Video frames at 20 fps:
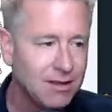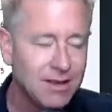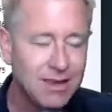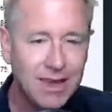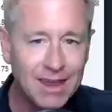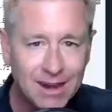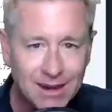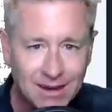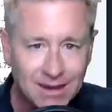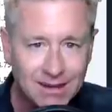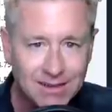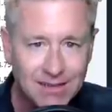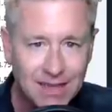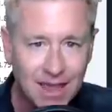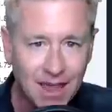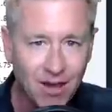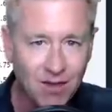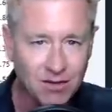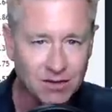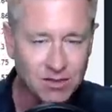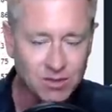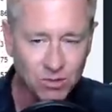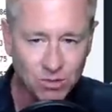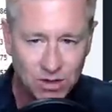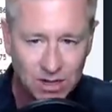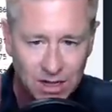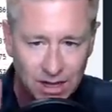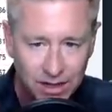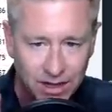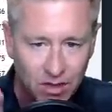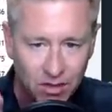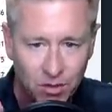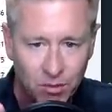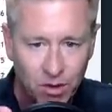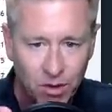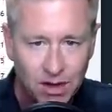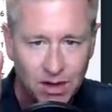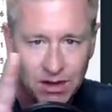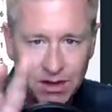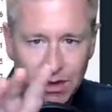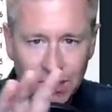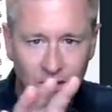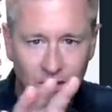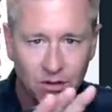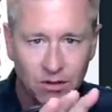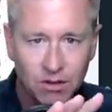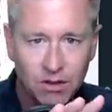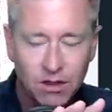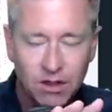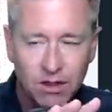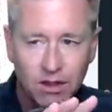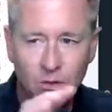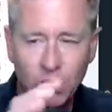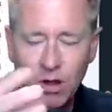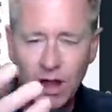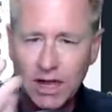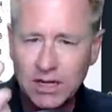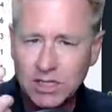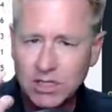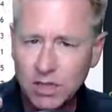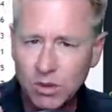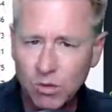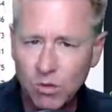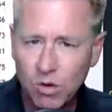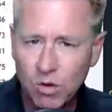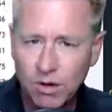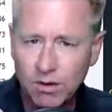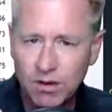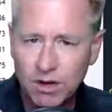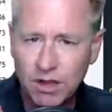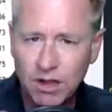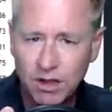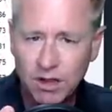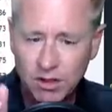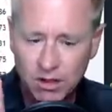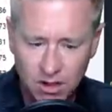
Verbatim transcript: you get a discount. So when you click on the button, it'll, well, actually it won't even click.